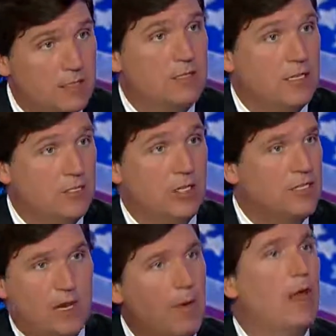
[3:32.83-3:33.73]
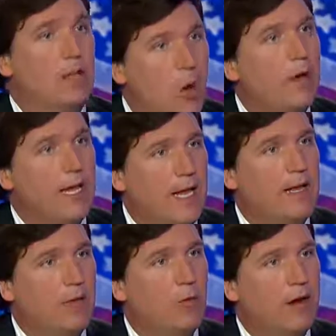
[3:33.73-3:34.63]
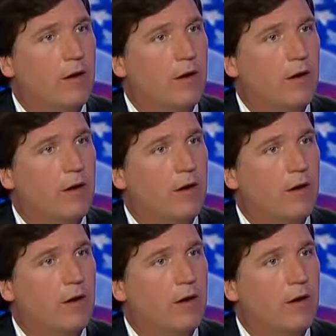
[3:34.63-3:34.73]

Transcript: to suggest I'm not going anywhere.